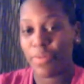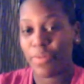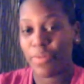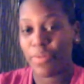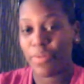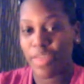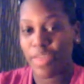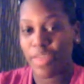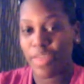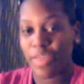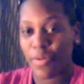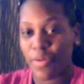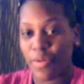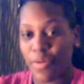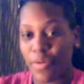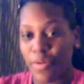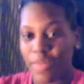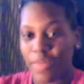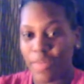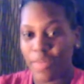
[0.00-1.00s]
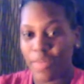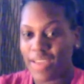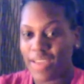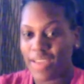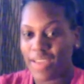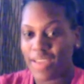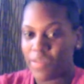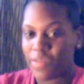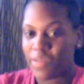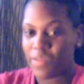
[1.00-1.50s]
in the room at the time
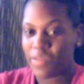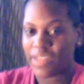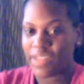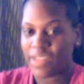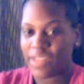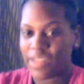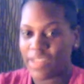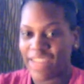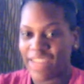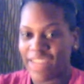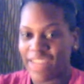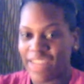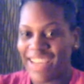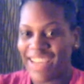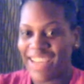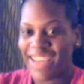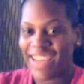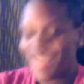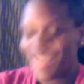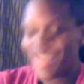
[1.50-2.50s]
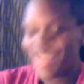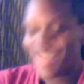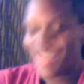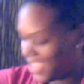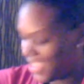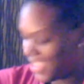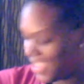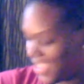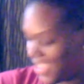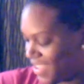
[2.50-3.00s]
of delivery,
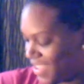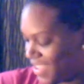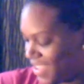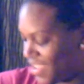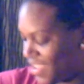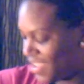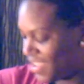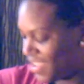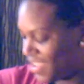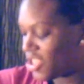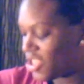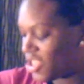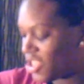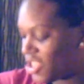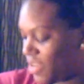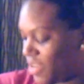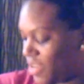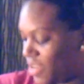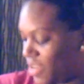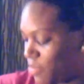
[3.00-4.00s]
and she was